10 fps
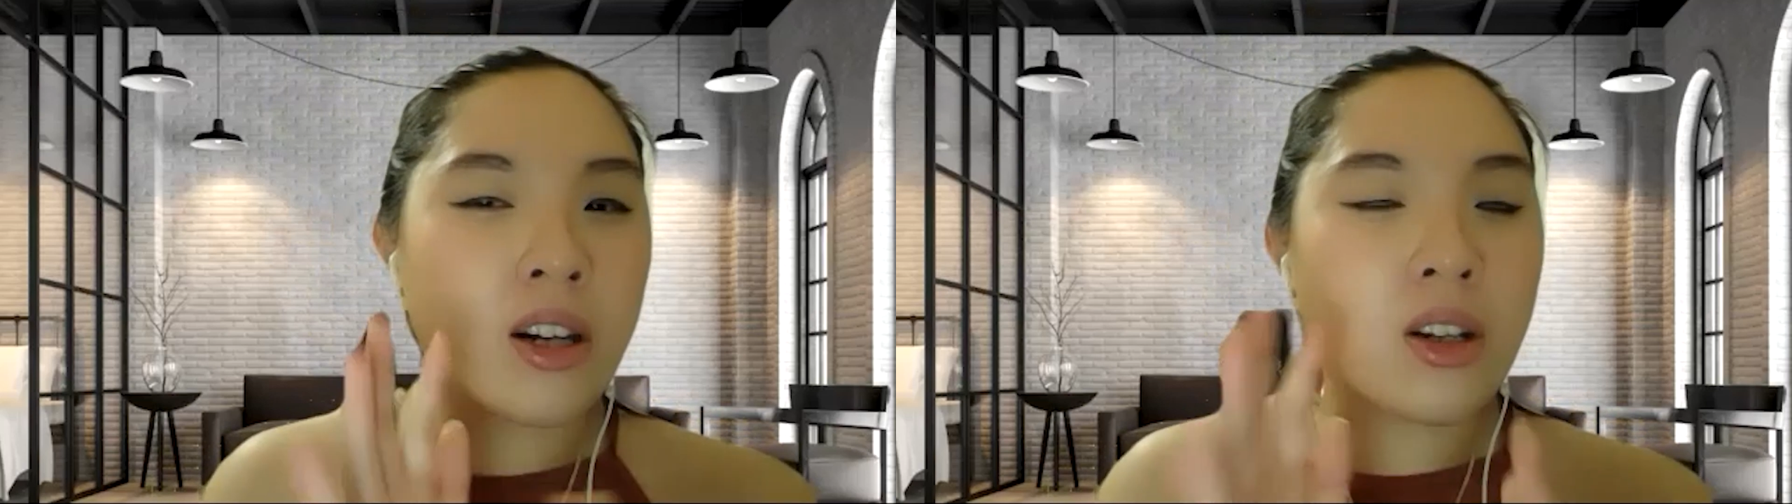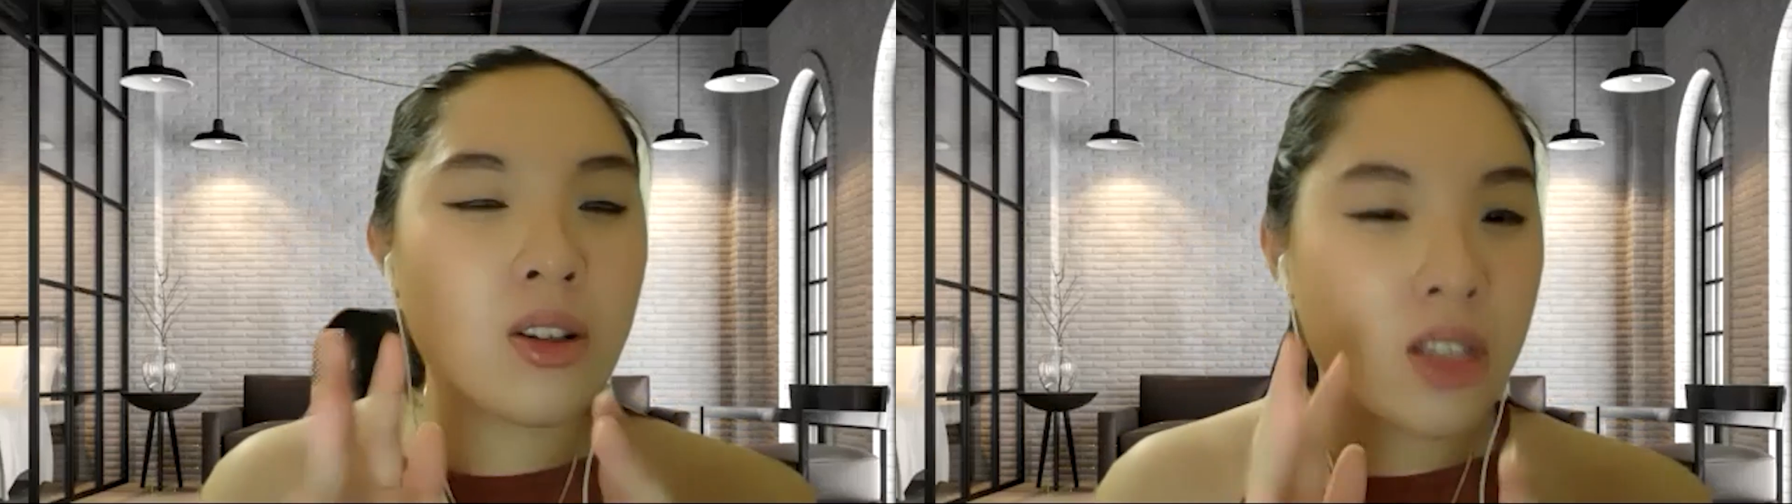
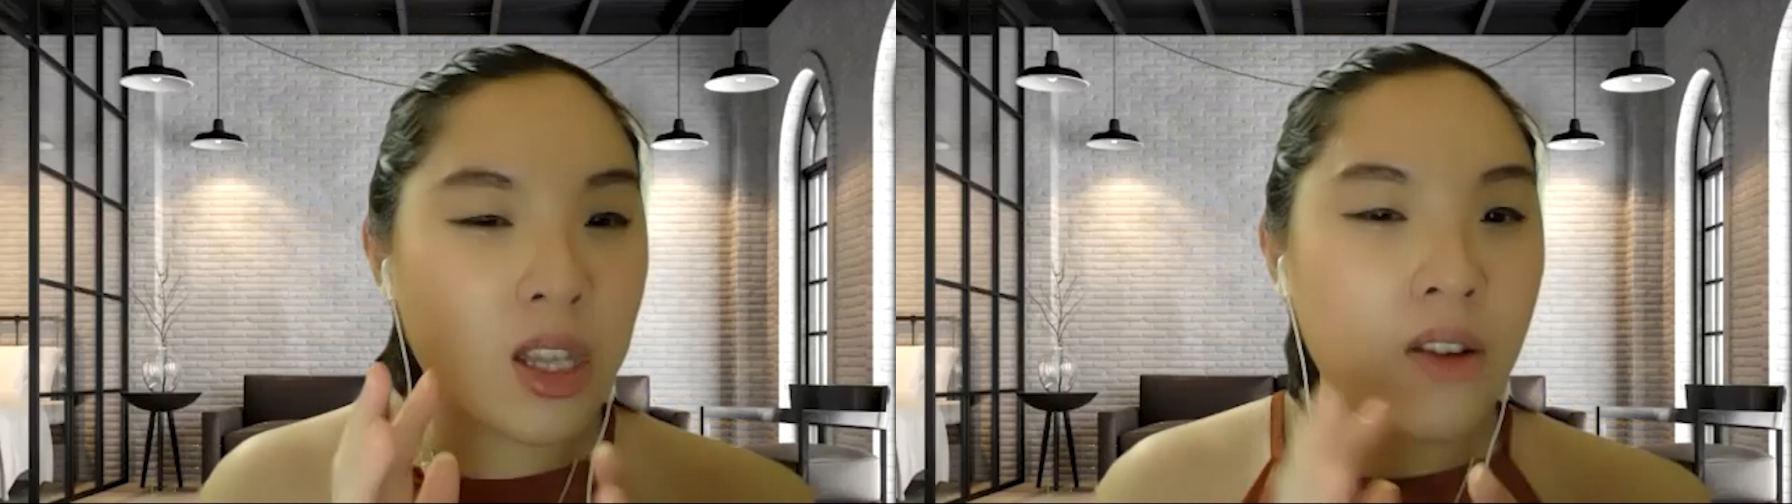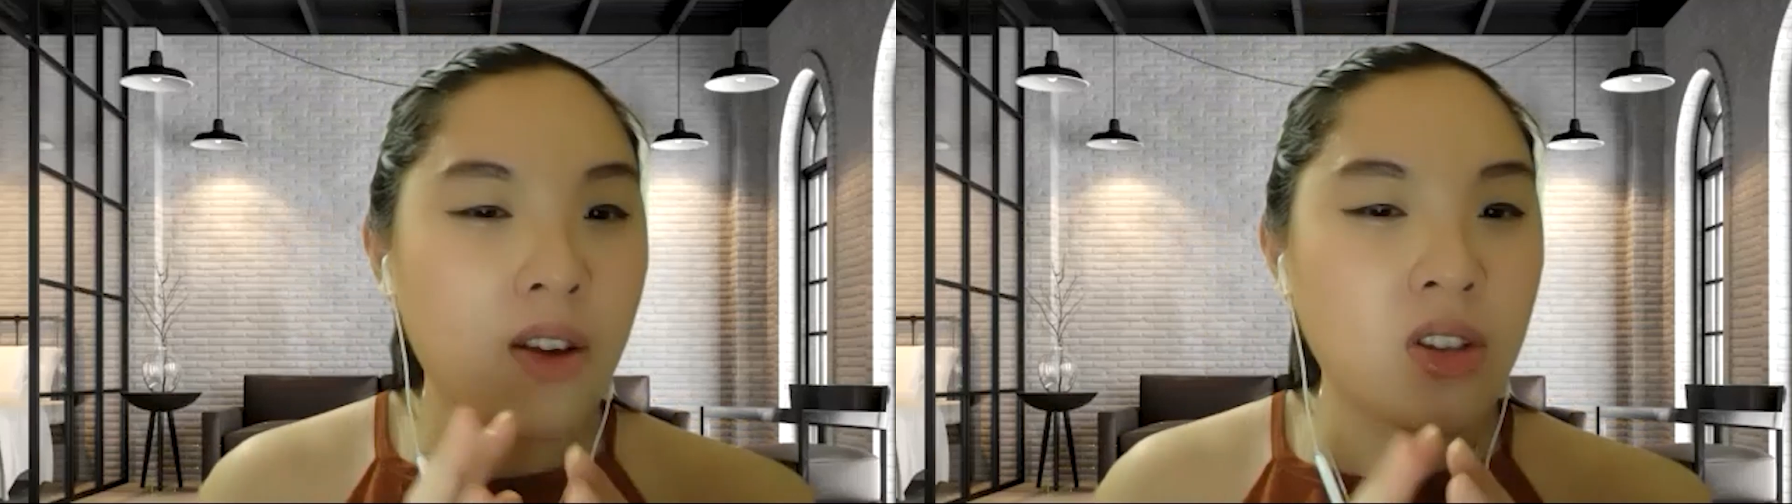the
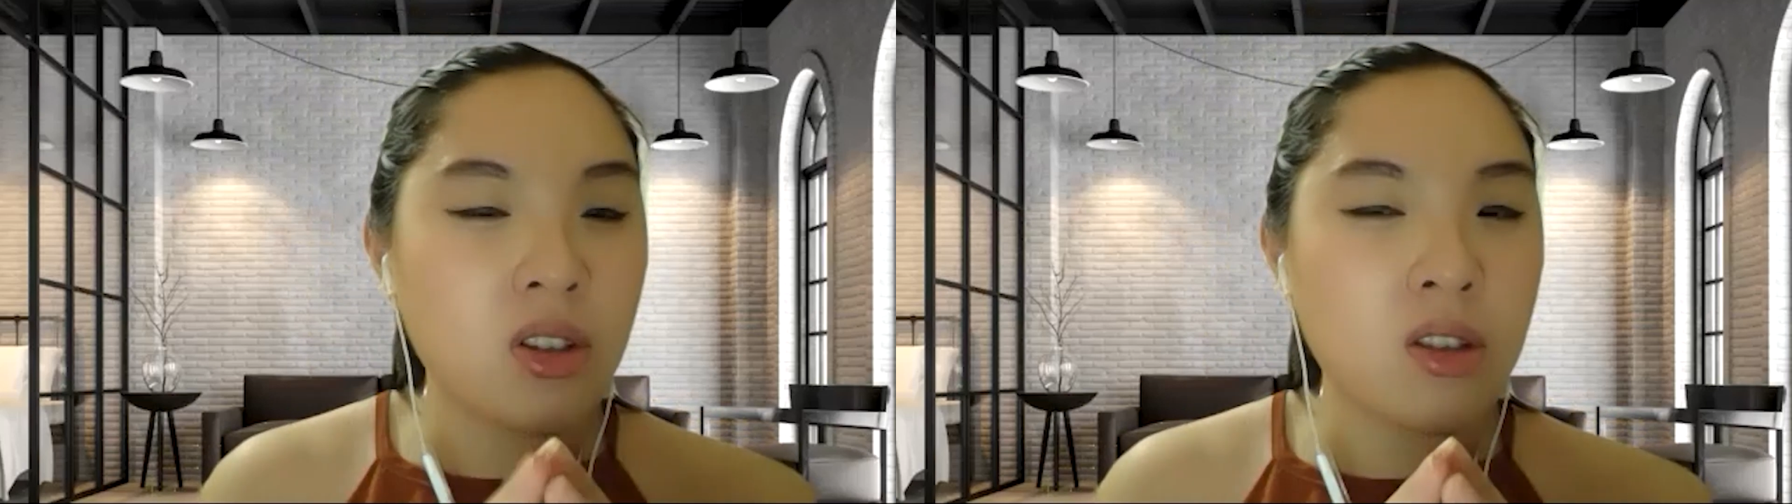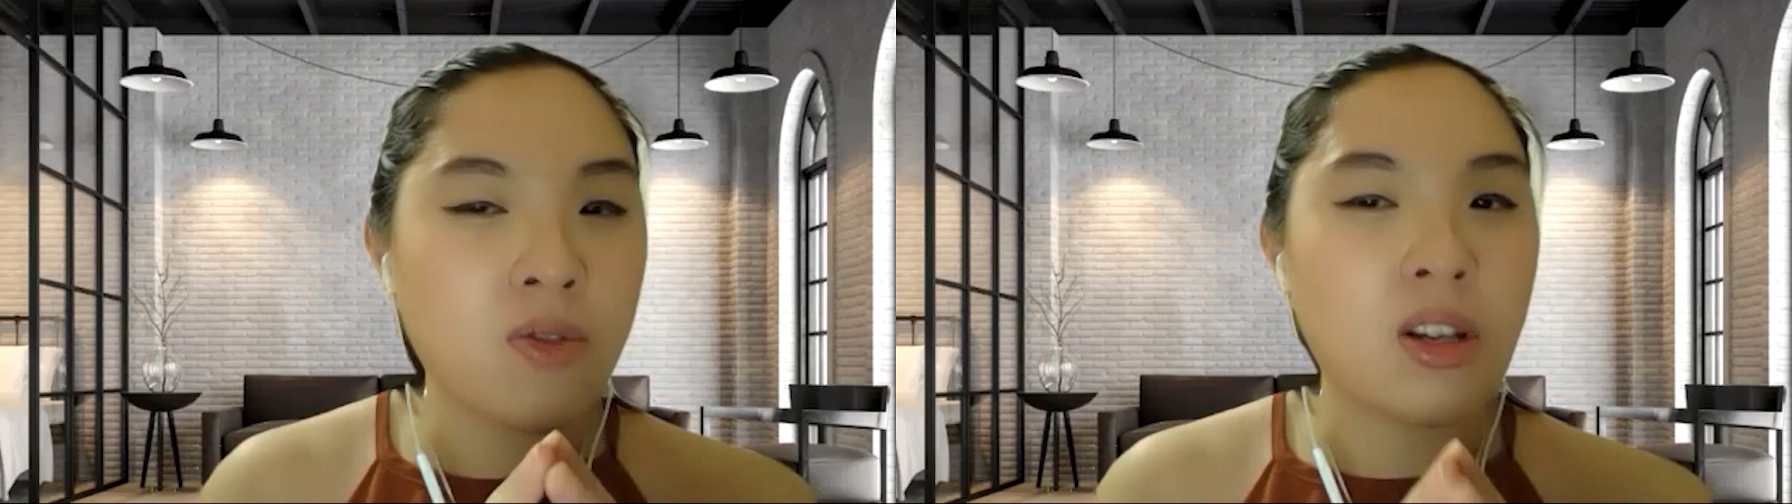
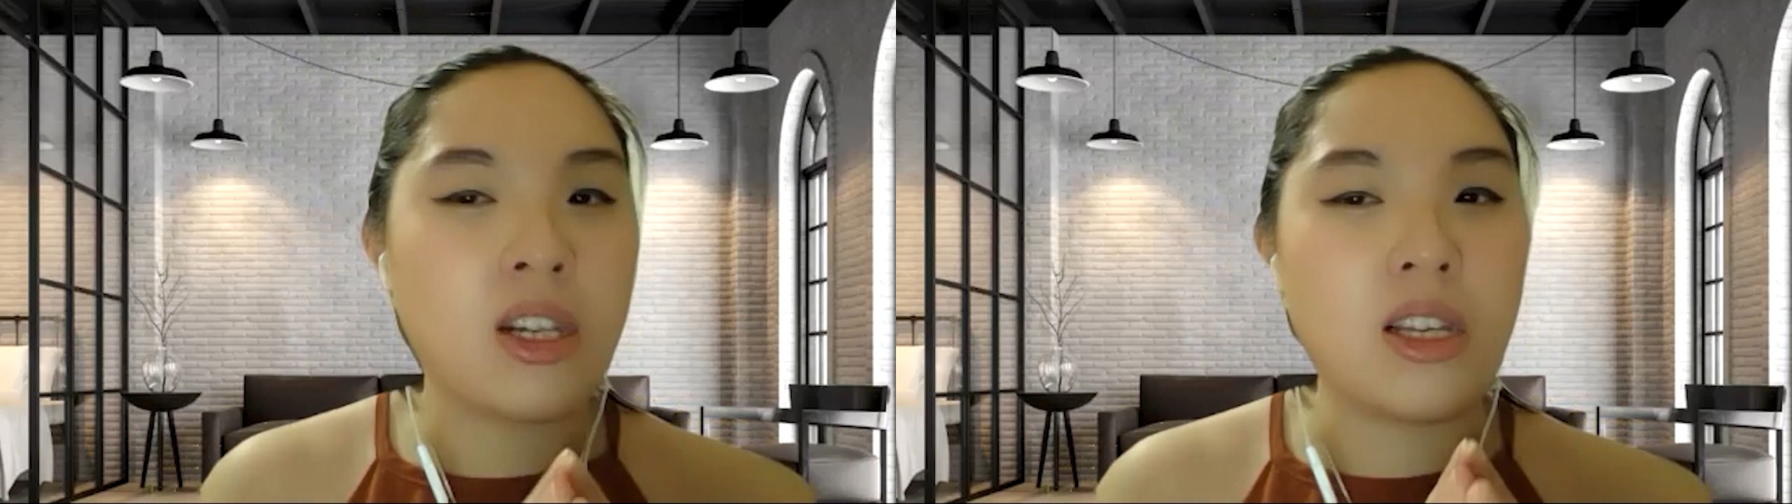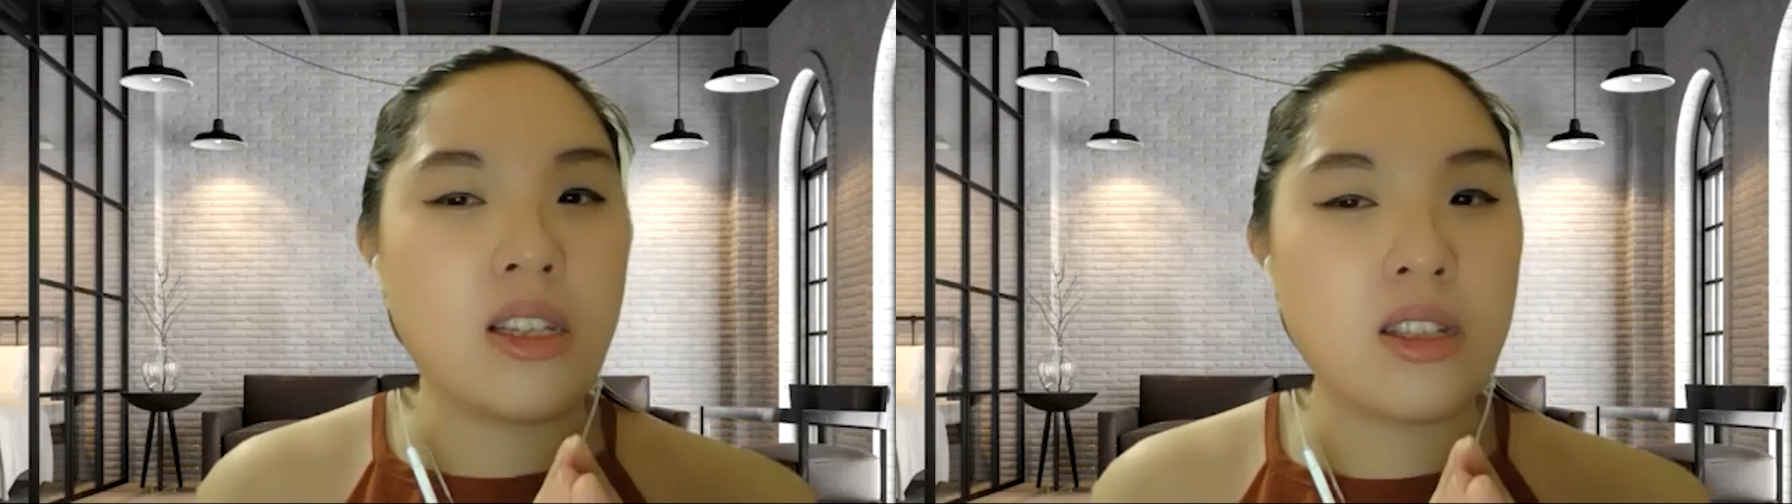considerations for
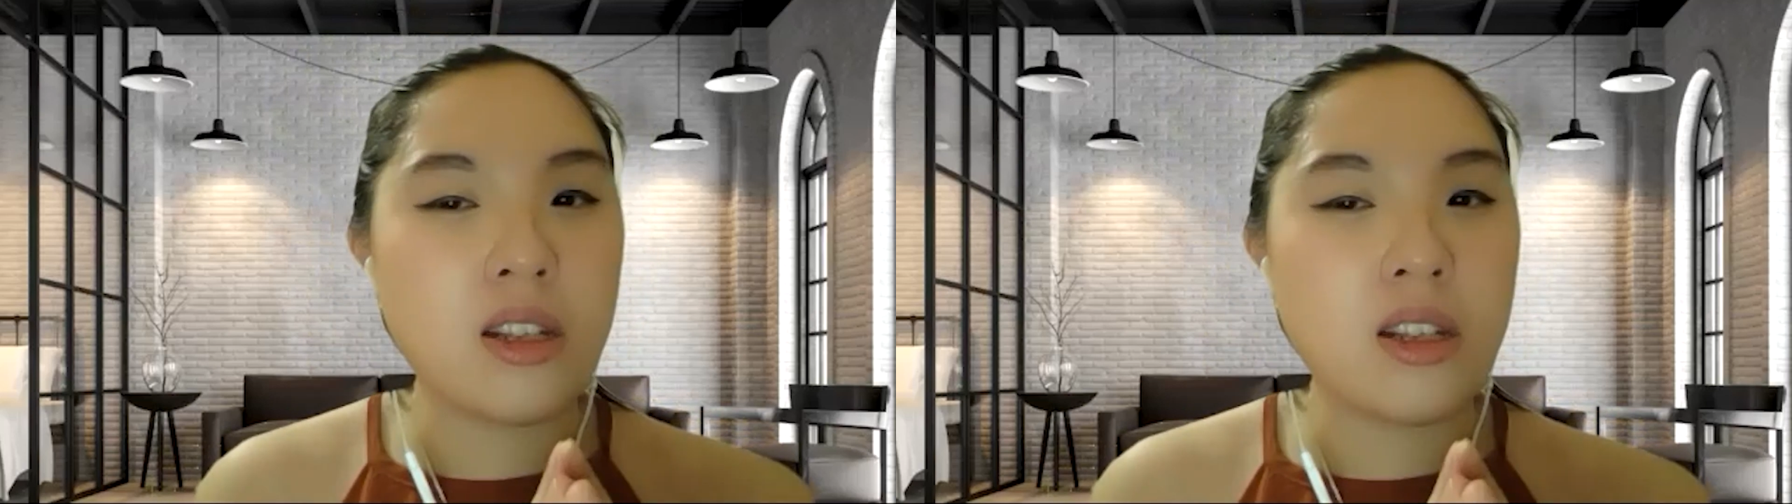these